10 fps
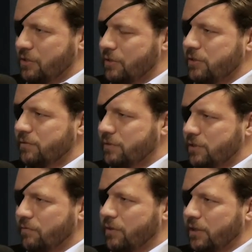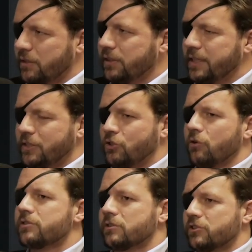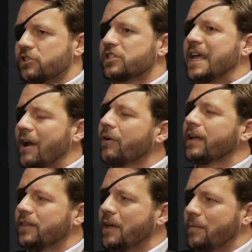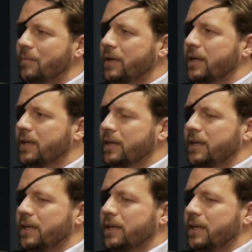So there's clearly adults are scaring them